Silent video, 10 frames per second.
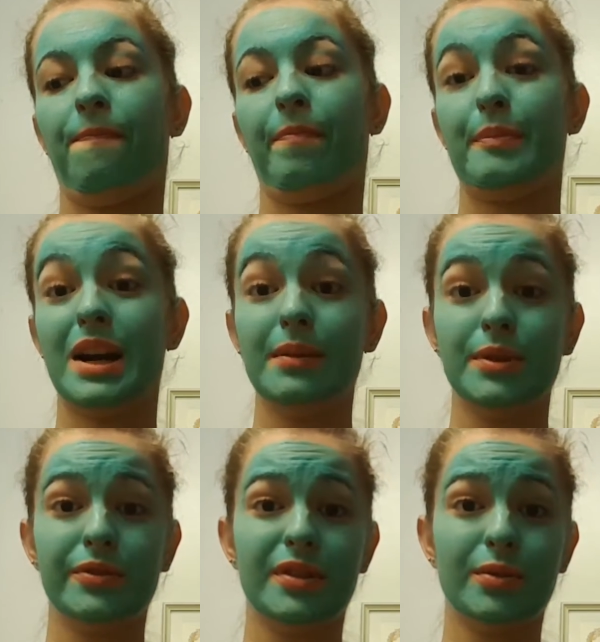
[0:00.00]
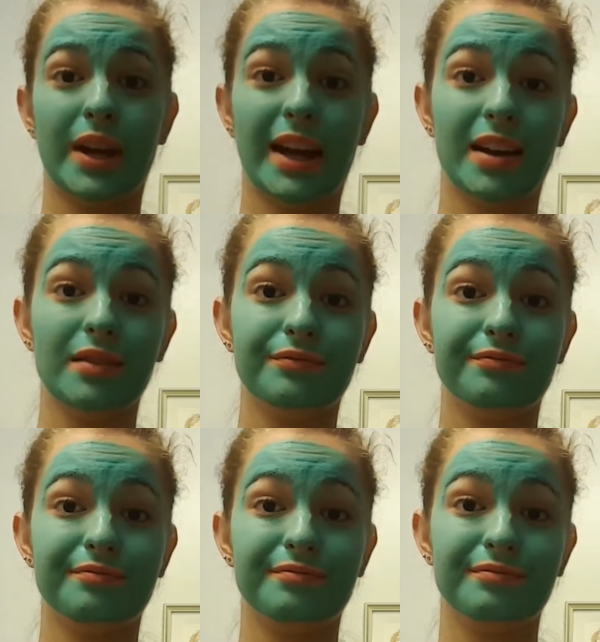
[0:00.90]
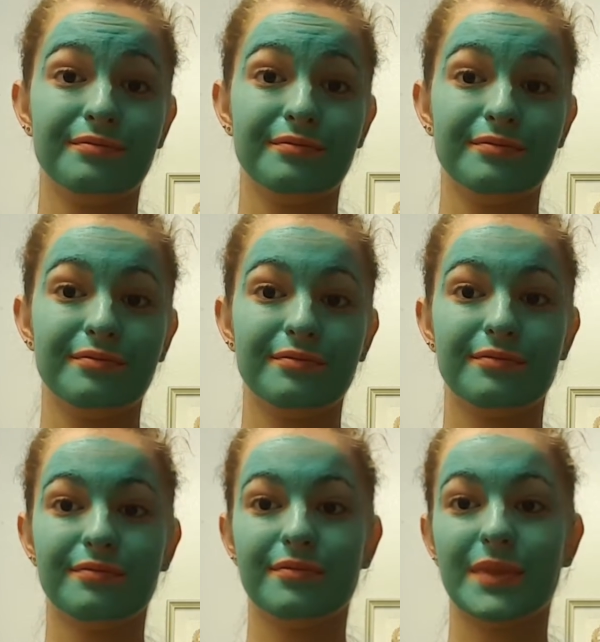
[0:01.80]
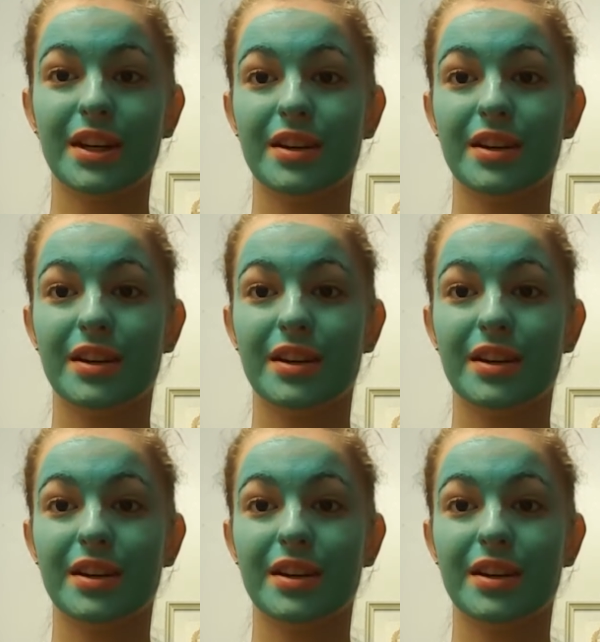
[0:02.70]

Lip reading: But I'm doing okay. Like